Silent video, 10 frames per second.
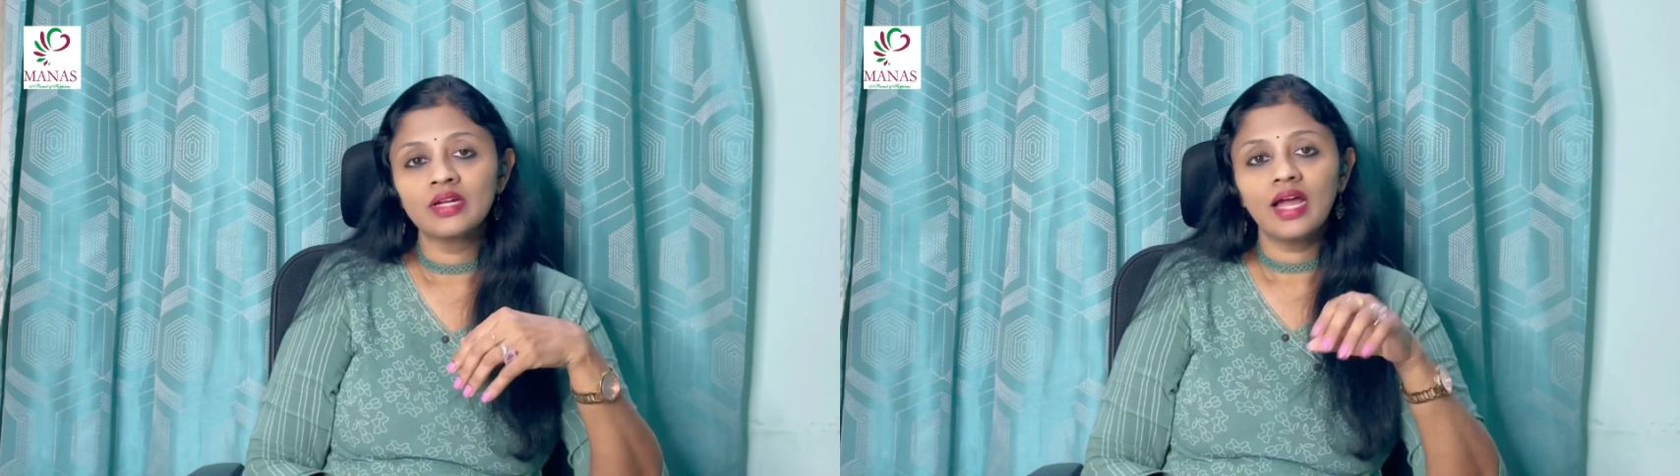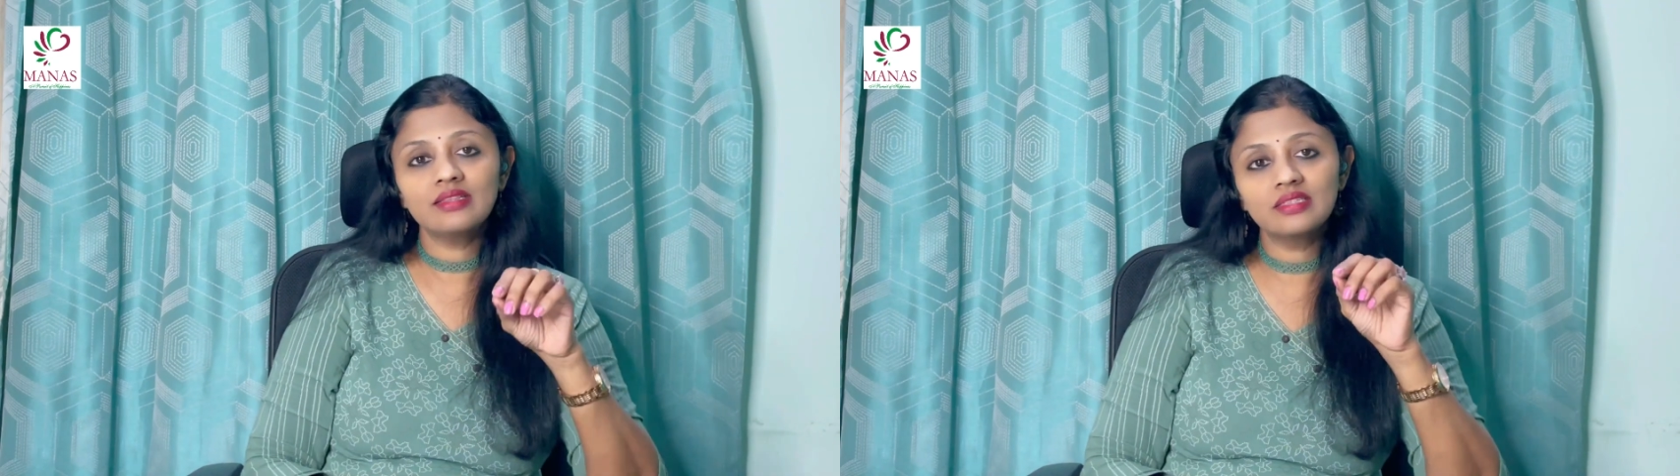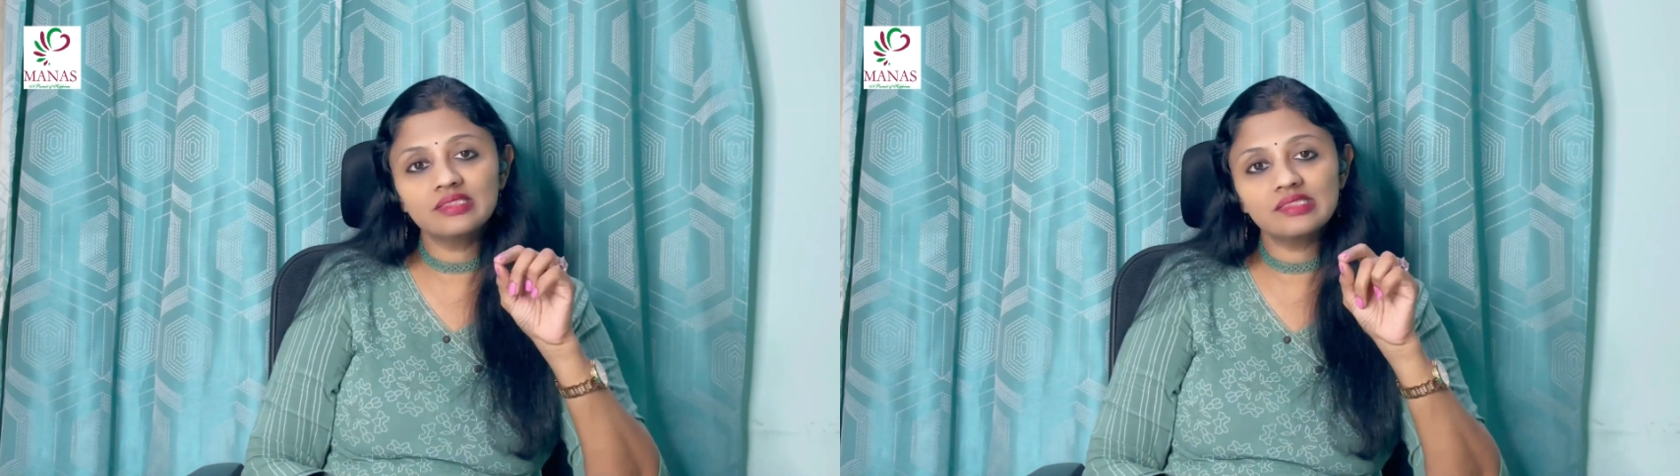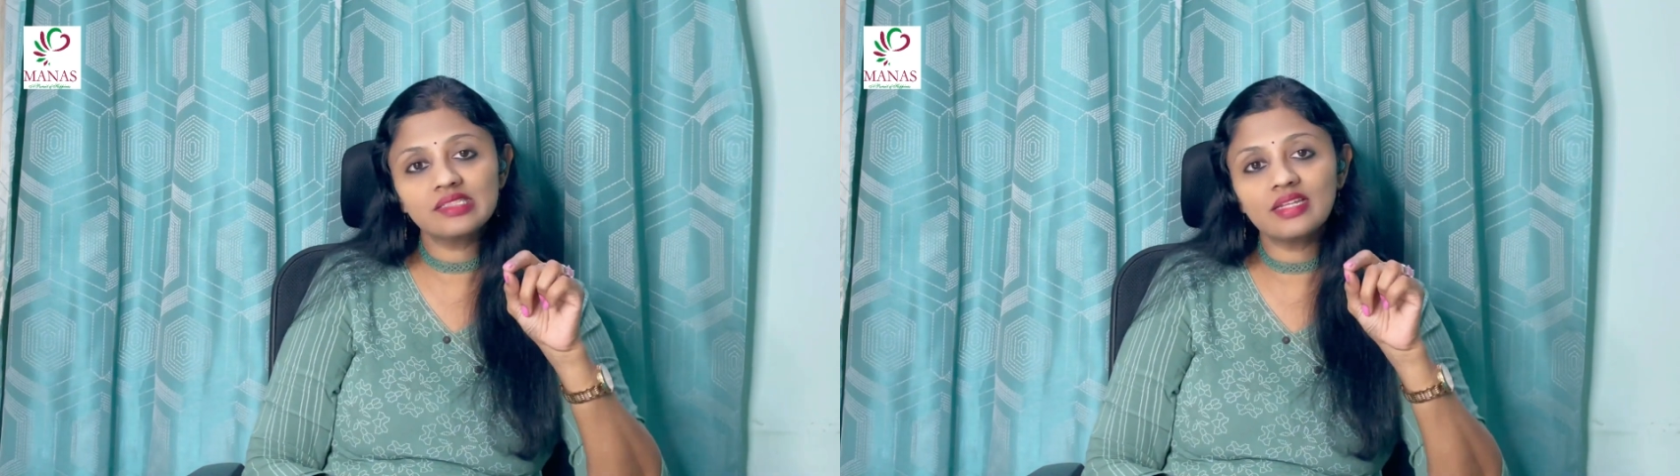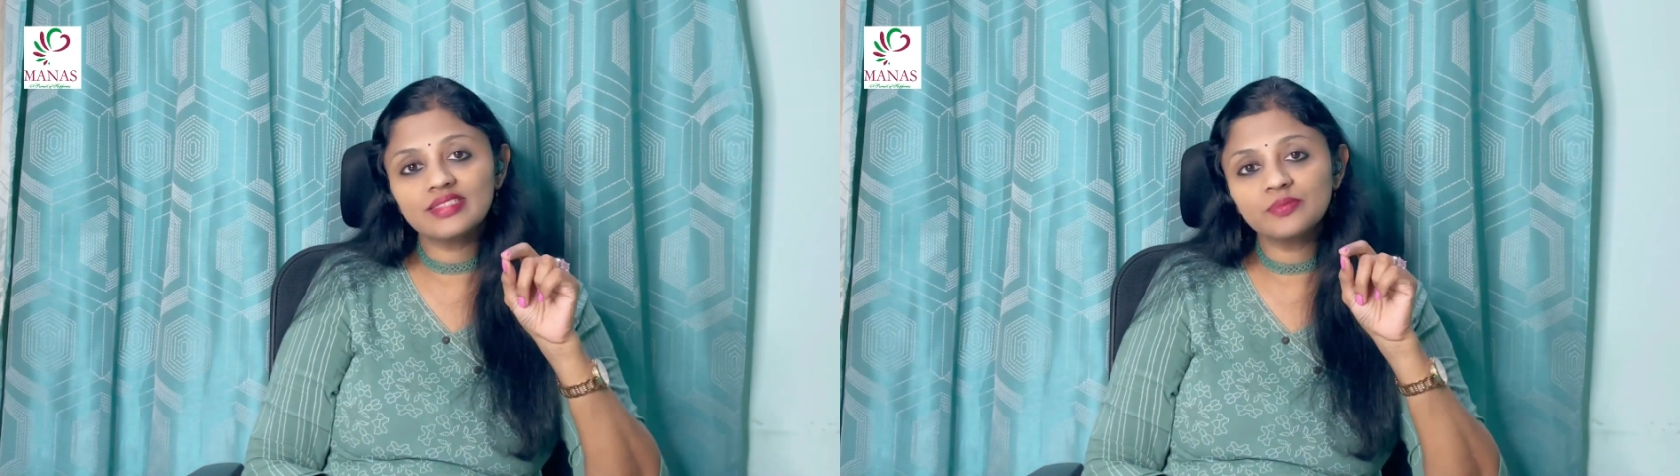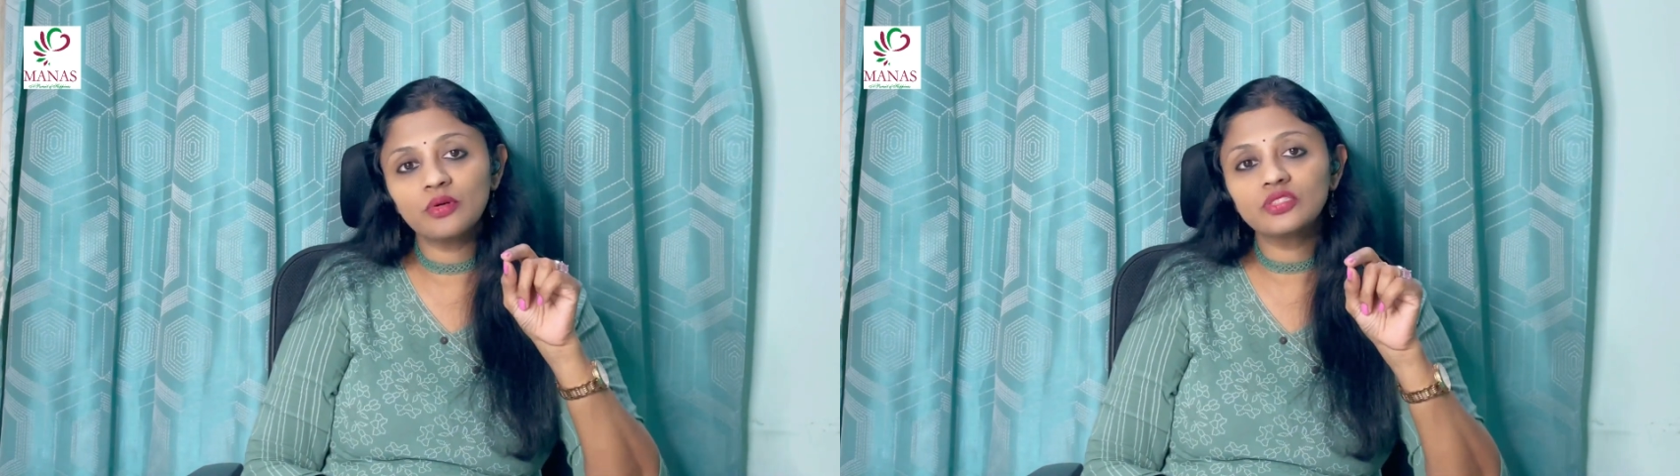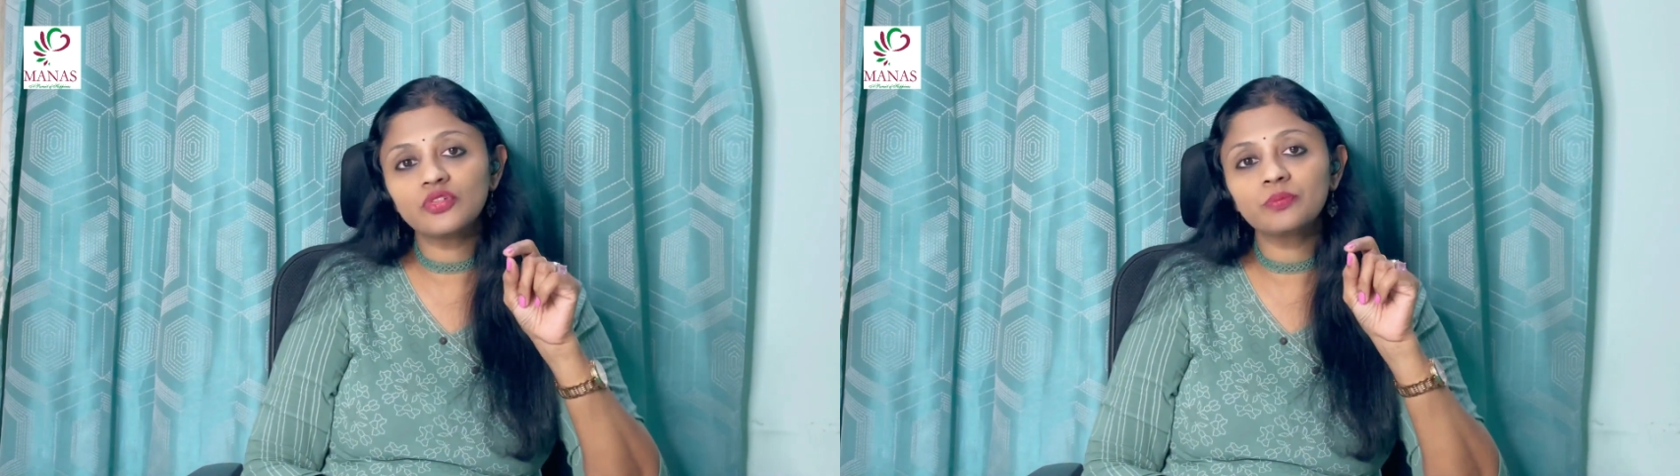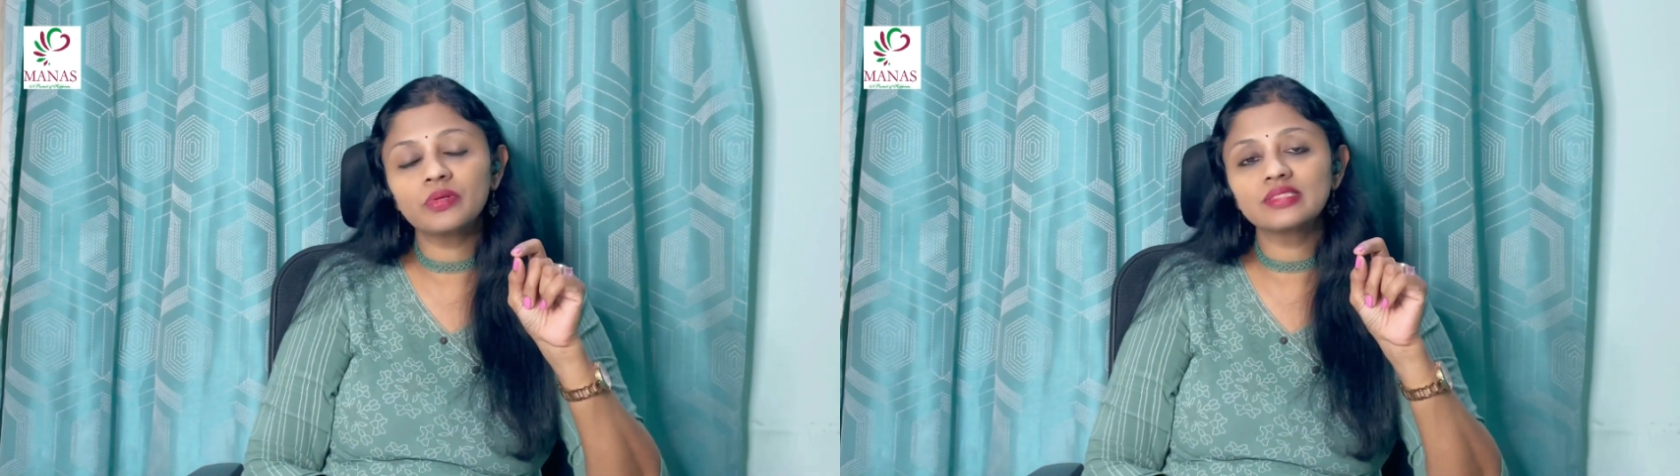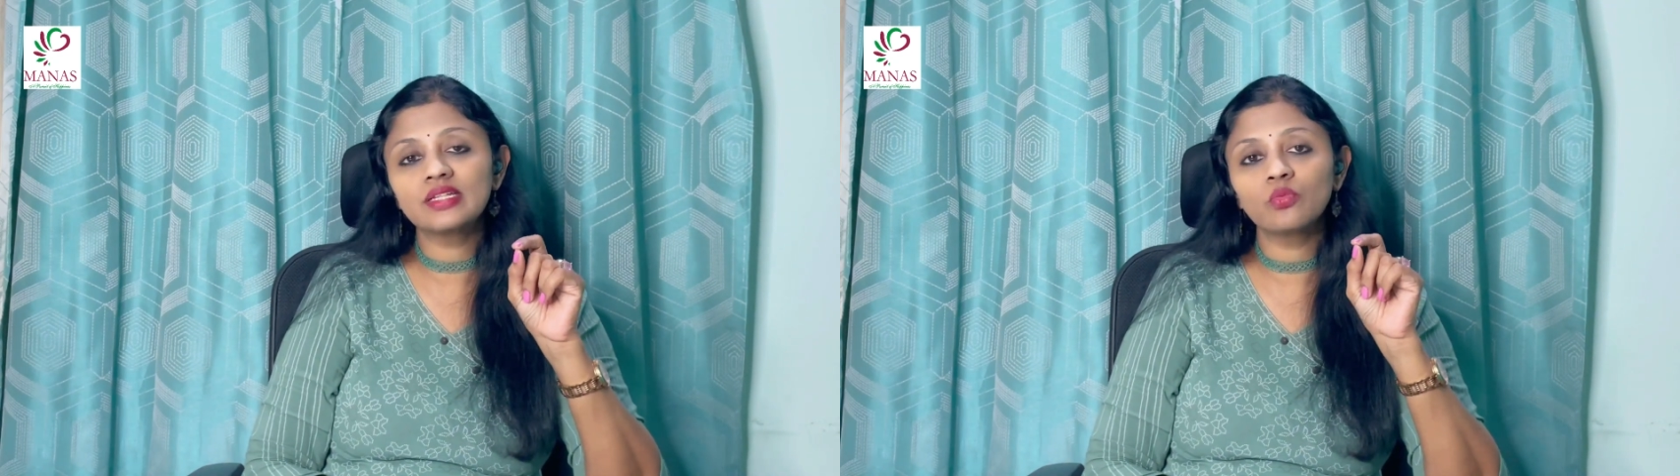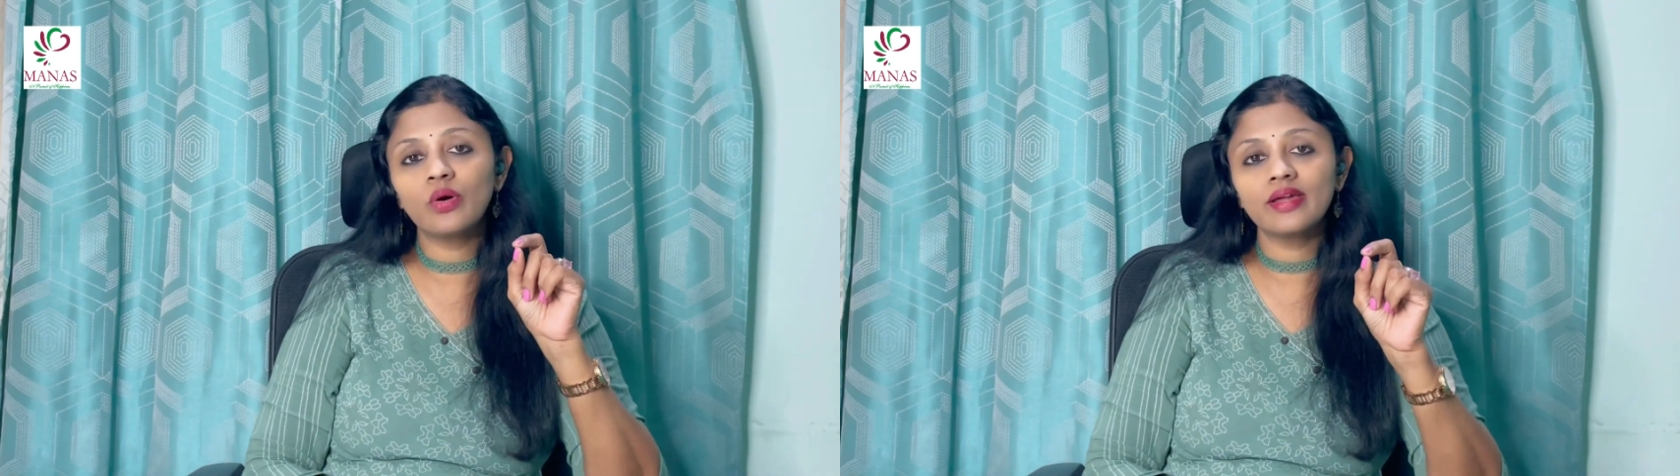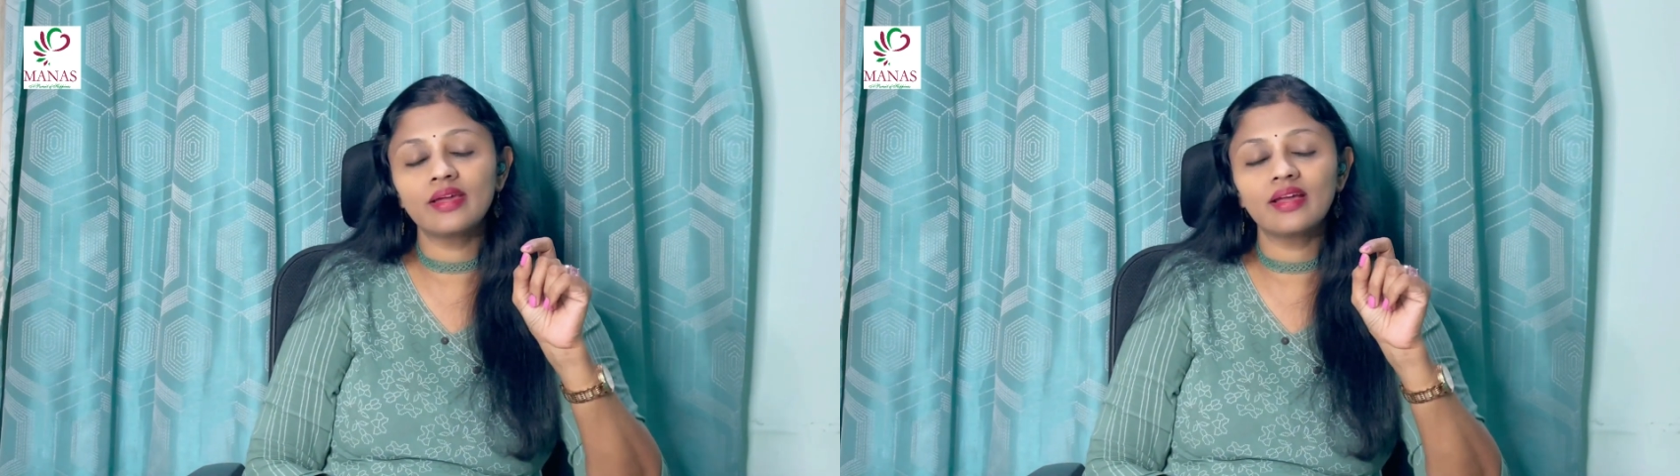And this is the response from person Y.